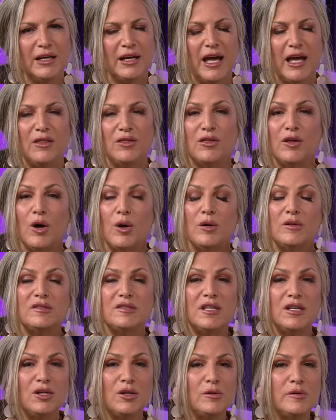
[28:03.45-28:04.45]
And those
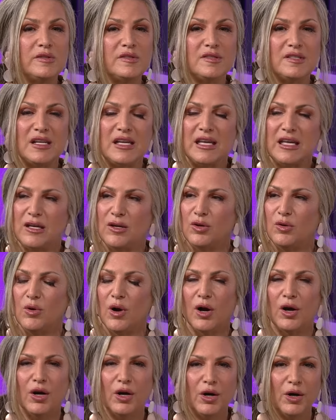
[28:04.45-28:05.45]
that you see who
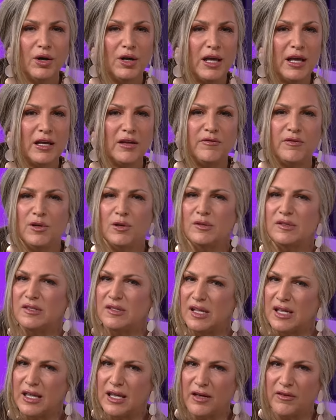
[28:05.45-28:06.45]
are hurting, if you
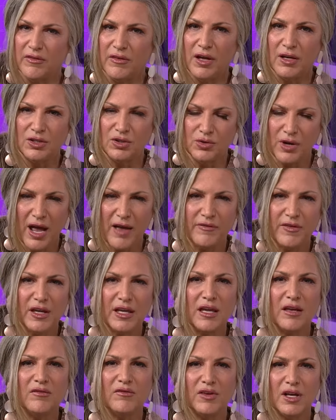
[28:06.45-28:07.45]
see a, a
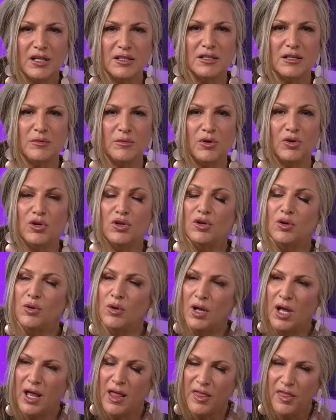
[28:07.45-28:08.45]
trafficking victim, or you
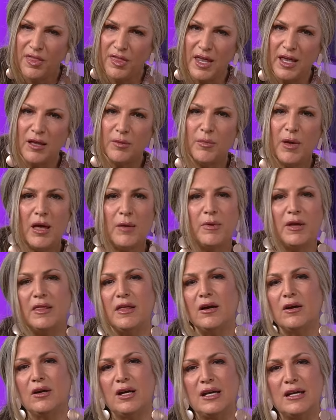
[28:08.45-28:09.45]
think maybe
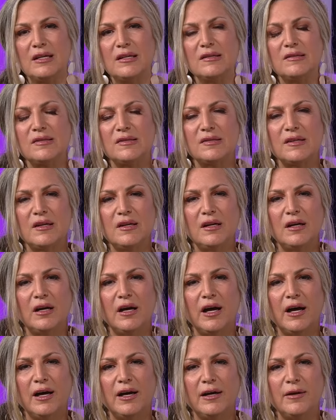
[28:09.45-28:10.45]
there is
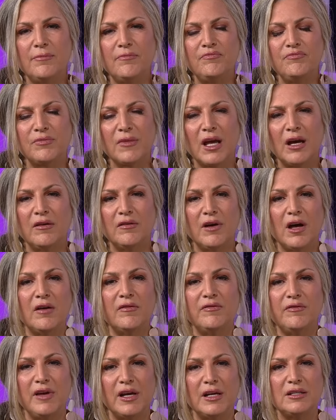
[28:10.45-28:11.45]
um, a, a
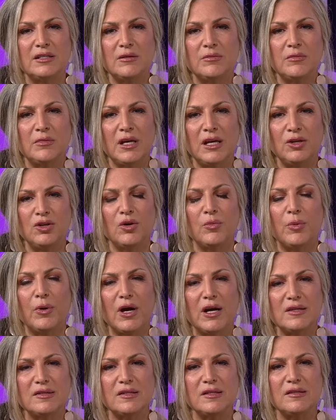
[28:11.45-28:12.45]
victim in your
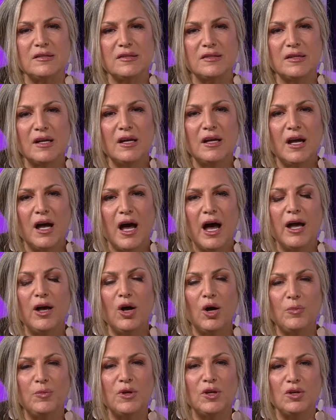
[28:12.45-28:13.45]
presence, I
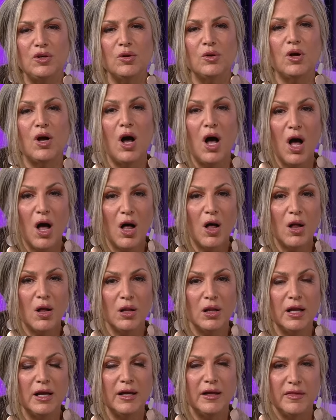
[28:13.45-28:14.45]
hope that you'll
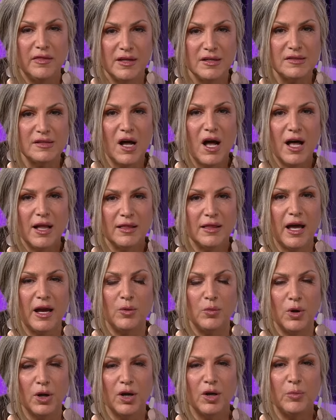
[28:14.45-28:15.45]
call this hotline.
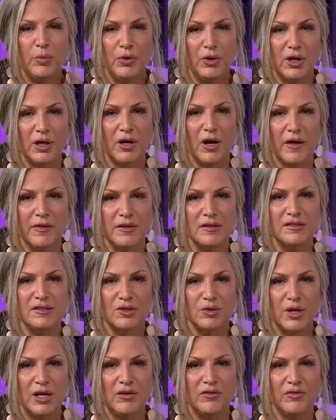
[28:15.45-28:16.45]
We're going to put it on the
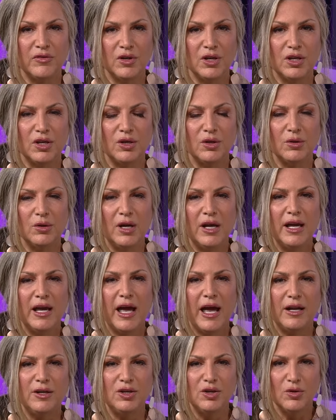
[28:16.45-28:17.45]
screen for you,
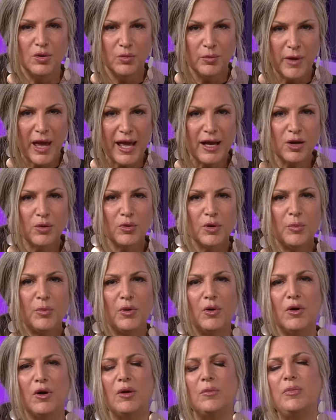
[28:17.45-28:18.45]
and you'll make a
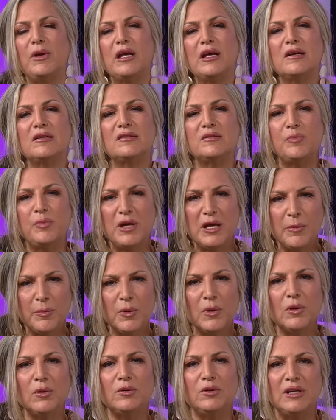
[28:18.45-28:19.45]
report, because
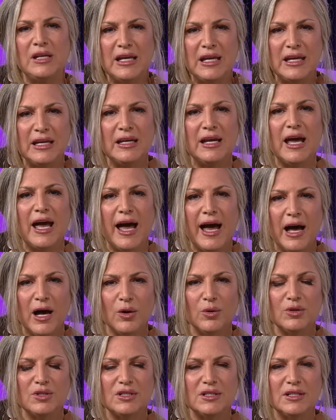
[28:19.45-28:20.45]
people need
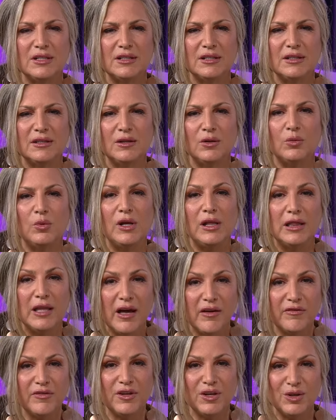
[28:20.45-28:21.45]
out. We
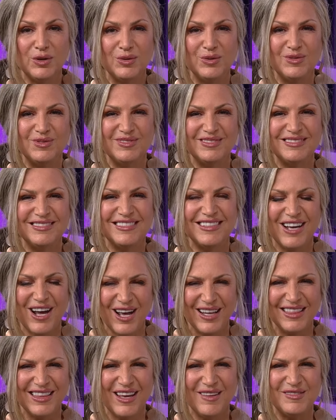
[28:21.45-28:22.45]
love you.
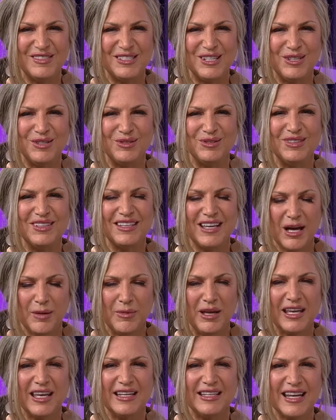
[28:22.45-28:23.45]
God loves you. Come
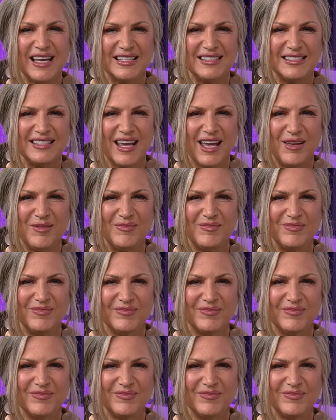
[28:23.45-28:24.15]
again next time.